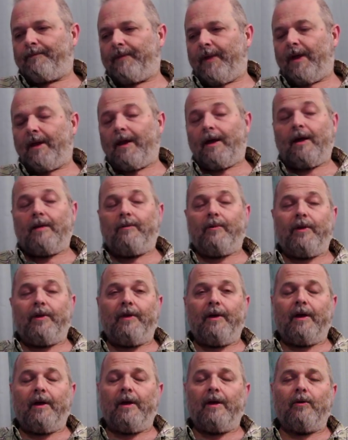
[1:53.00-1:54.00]
it had me
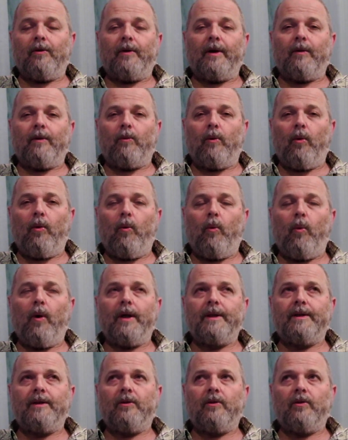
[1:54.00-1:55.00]
thinking, okay, well,
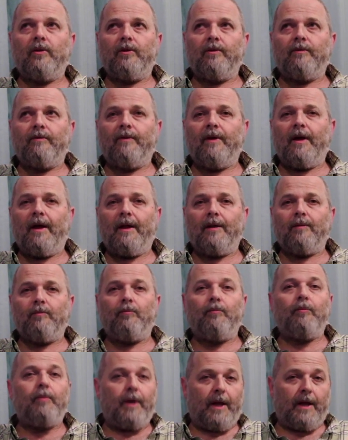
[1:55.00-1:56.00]
what could have done
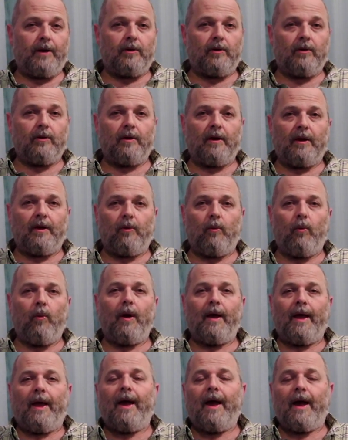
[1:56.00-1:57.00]
better?
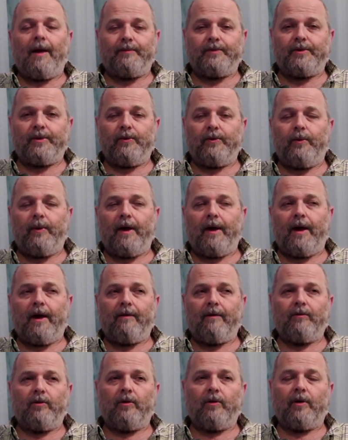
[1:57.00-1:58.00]
What gaps do we
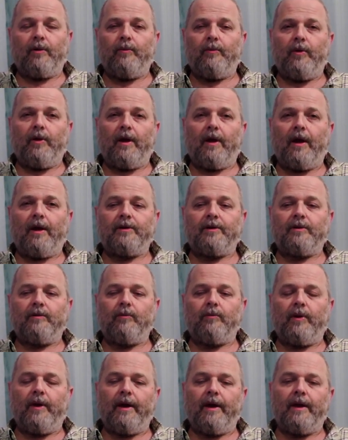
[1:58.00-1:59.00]
have in our communication
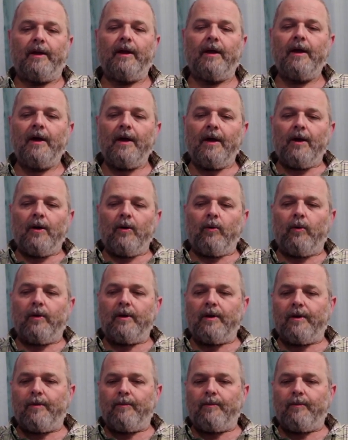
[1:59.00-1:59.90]
plan? One of the